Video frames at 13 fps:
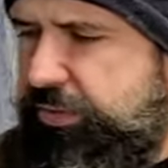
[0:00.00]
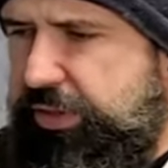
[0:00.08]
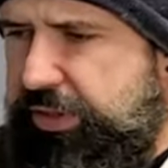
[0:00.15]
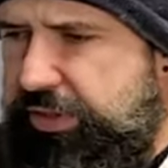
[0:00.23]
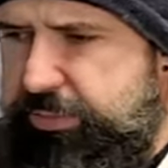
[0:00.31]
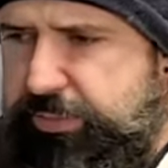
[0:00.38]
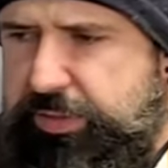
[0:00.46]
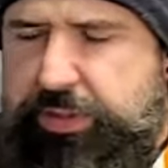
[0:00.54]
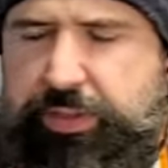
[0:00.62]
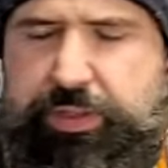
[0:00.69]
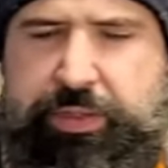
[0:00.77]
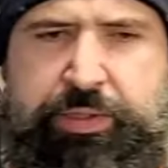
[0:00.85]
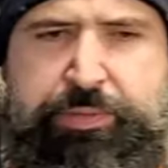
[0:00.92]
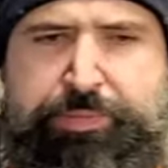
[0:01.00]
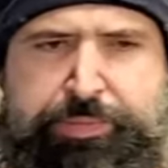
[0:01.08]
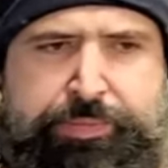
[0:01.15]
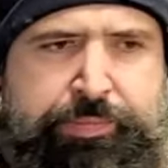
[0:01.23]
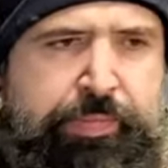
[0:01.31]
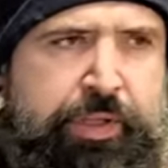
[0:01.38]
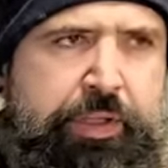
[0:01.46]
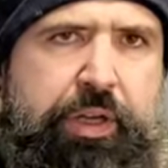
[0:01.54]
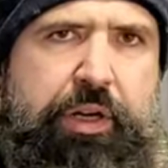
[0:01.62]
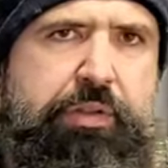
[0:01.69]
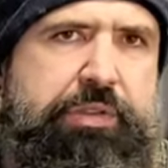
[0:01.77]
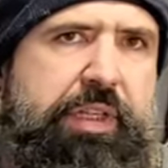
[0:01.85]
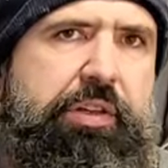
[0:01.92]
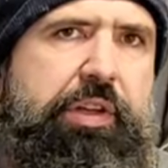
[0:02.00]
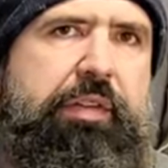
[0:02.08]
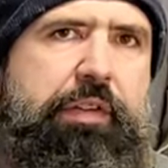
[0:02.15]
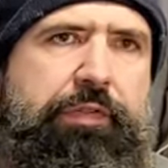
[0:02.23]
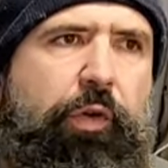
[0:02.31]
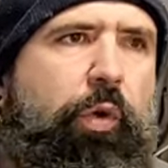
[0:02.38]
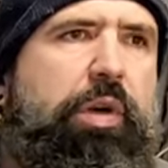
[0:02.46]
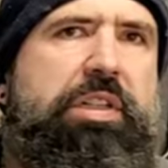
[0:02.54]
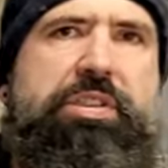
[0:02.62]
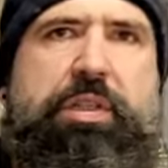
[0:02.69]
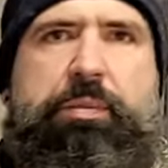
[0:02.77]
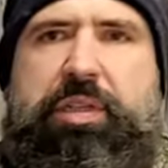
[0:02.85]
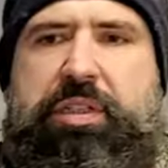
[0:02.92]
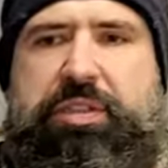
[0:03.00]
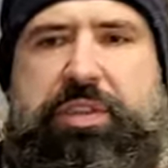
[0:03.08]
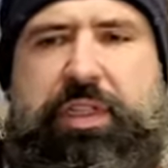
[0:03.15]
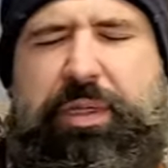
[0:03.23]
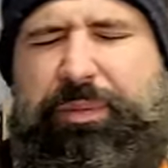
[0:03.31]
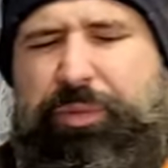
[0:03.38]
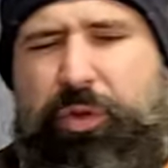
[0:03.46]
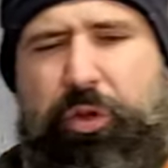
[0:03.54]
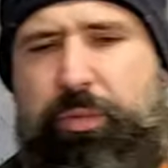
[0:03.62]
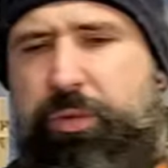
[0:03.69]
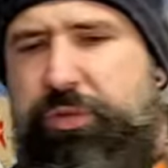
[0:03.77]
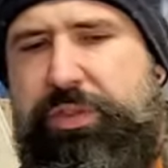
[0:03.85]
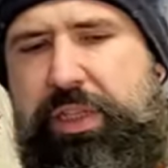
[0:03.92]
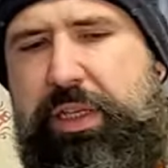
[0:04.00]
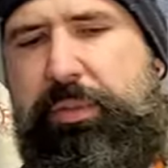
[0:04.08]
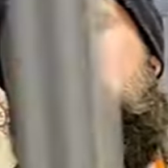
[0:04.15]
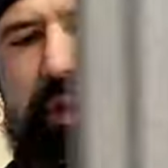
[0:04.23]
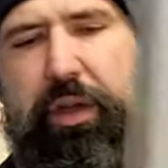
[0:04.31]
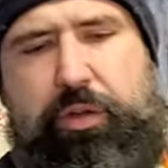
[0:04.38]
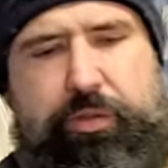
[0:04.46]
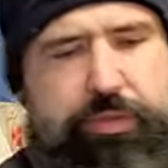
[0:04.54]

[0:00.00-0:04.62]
one is, but uh, you know, say you have a 40 some inch seam. Normal seam, you know,